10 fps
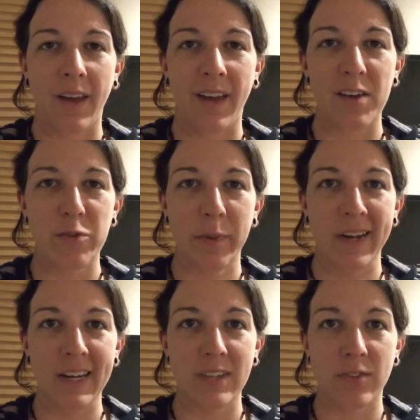Hey
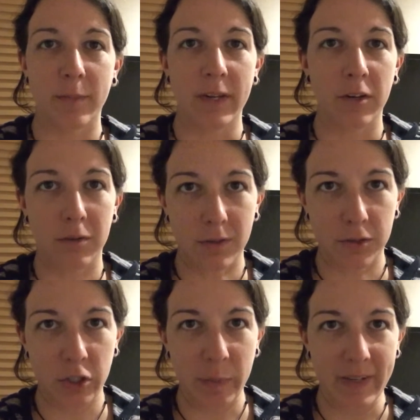everybody, so I'm in
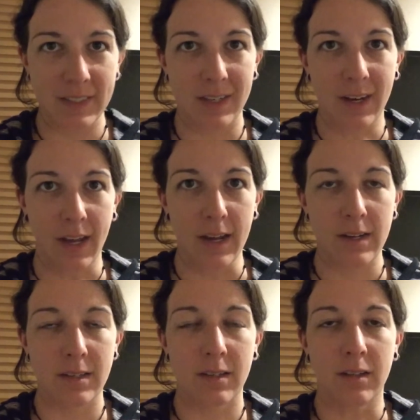Hiroshima
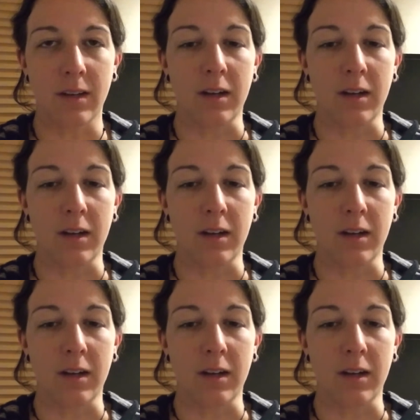tonight.